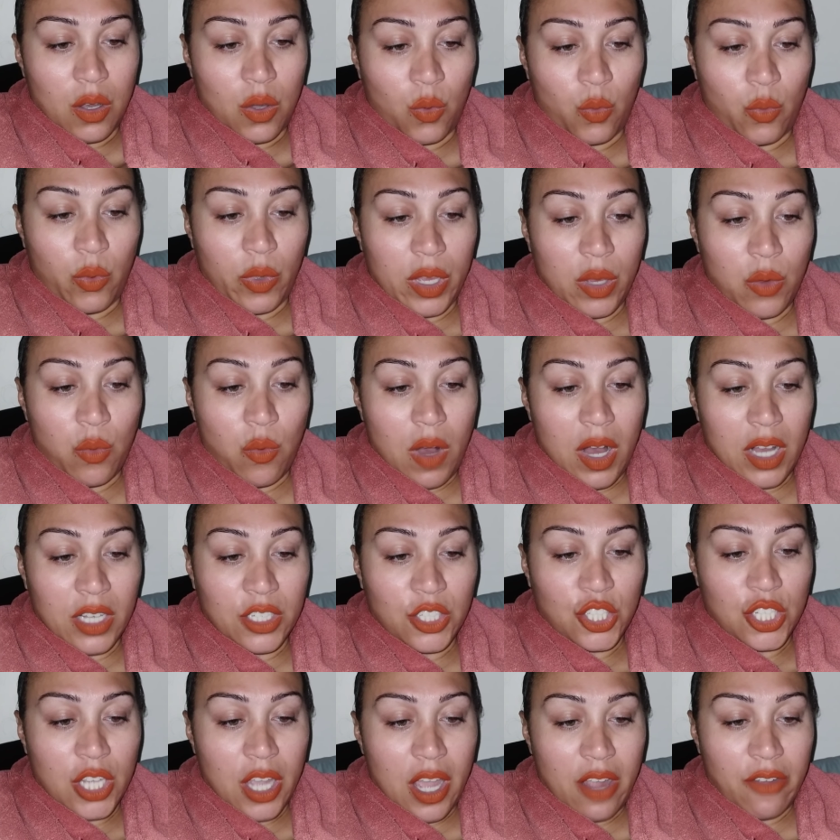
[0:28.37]
We
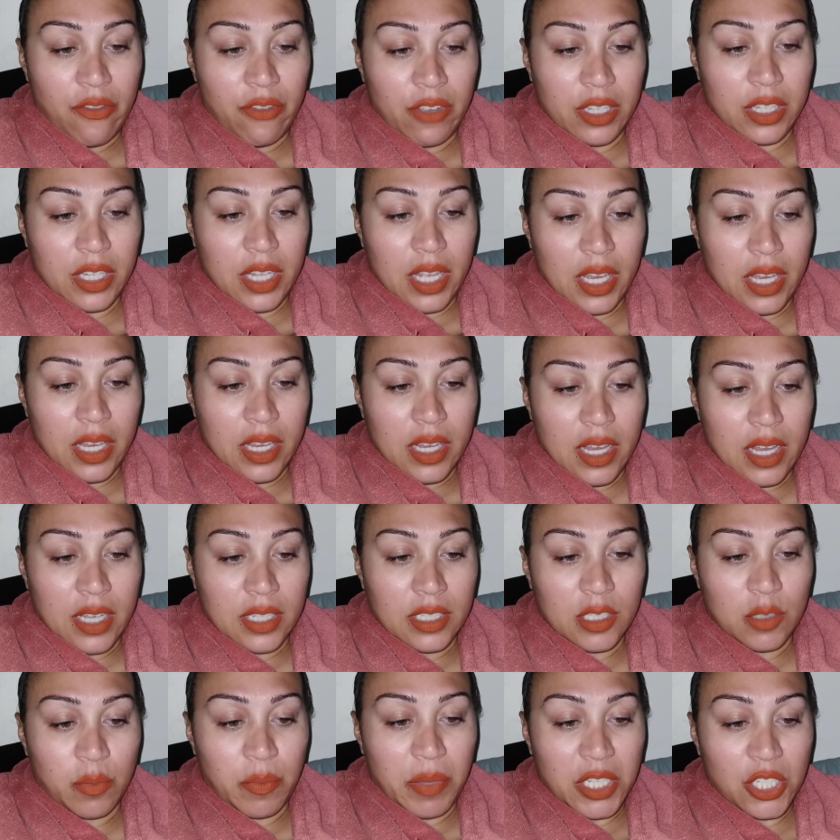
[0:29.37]
watch everything,
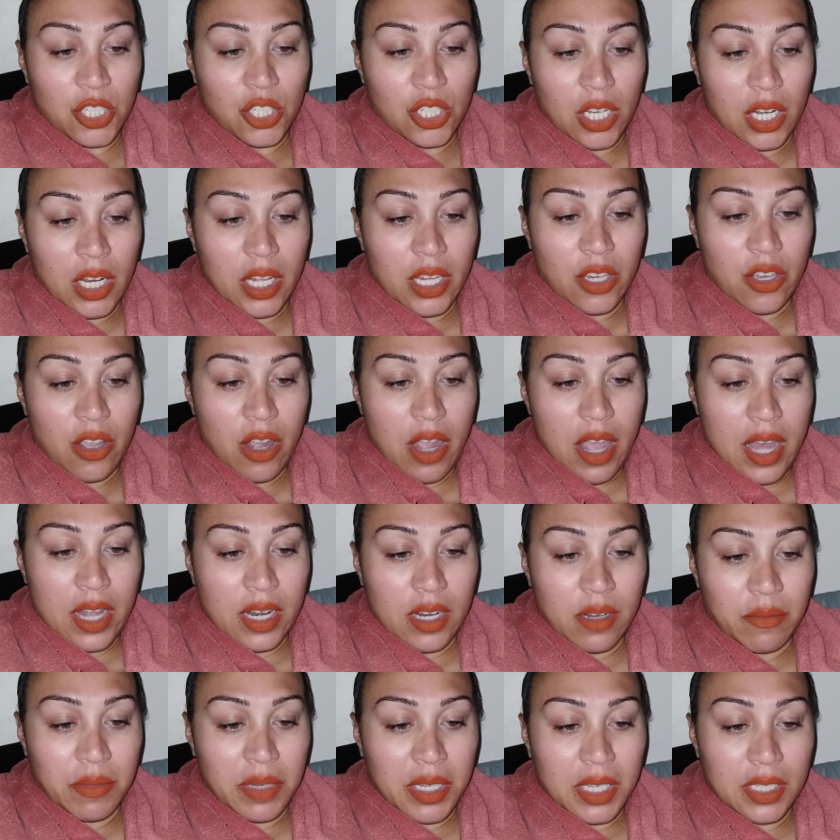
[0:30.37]
especially your
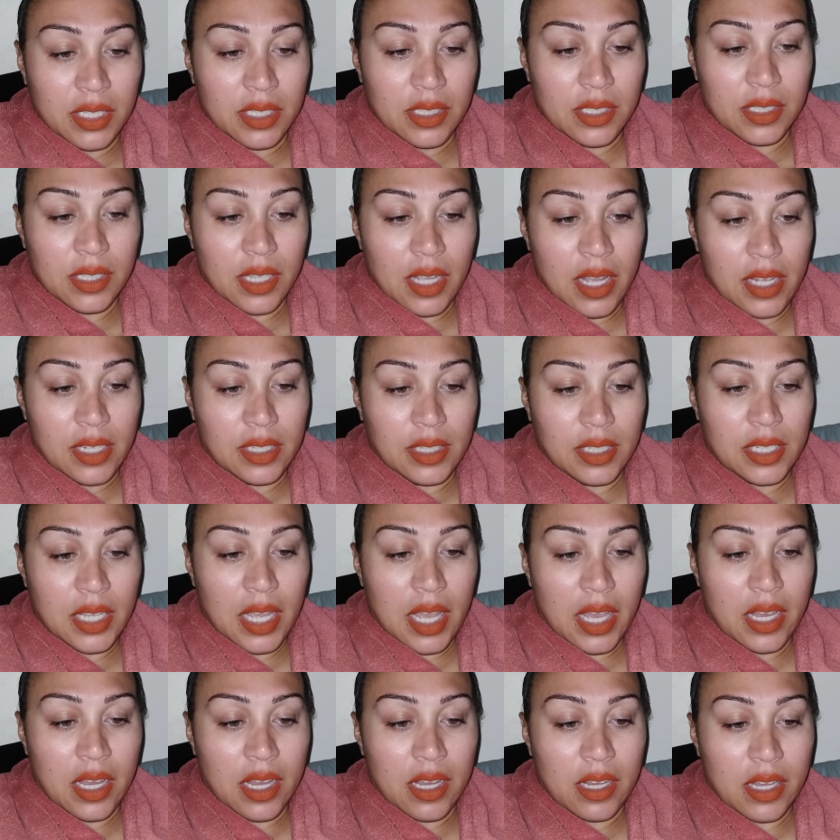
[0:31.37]
enemies, and
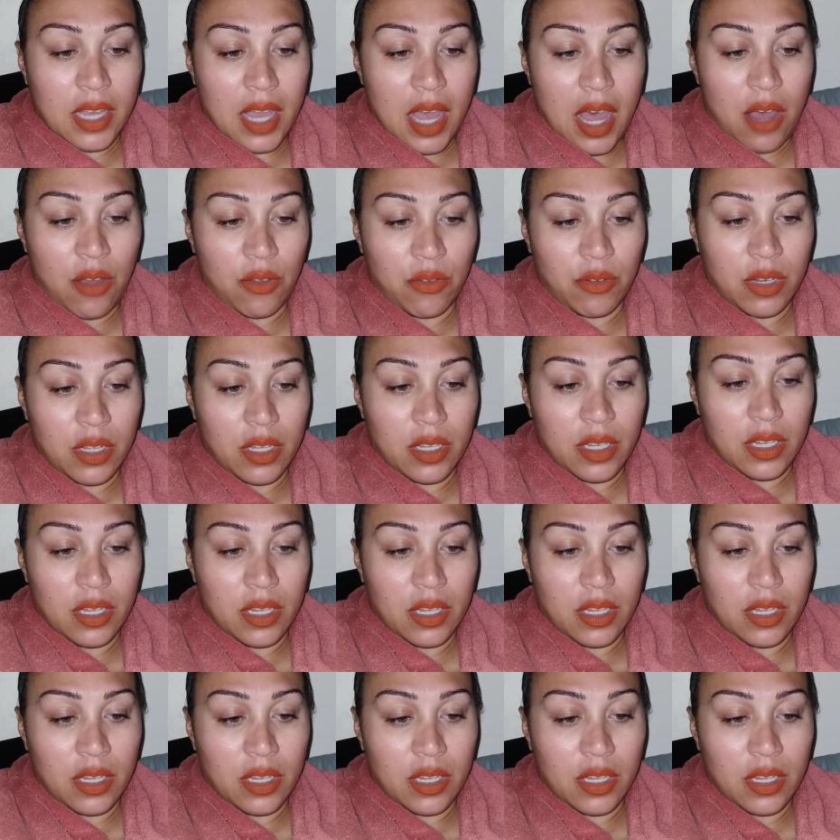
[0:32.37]
take account